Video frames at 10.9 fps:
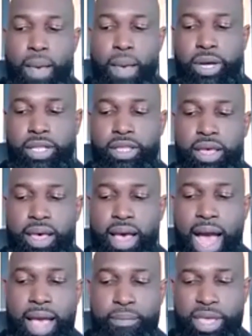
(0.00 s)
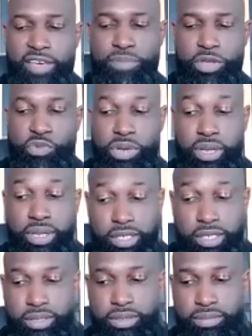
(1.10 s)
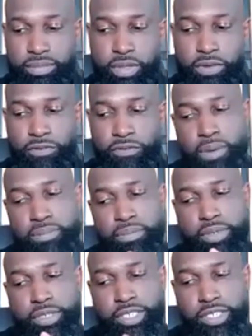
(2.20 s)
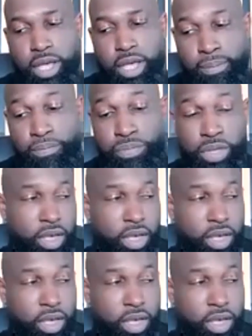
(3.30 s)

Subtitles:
But I may have been released from some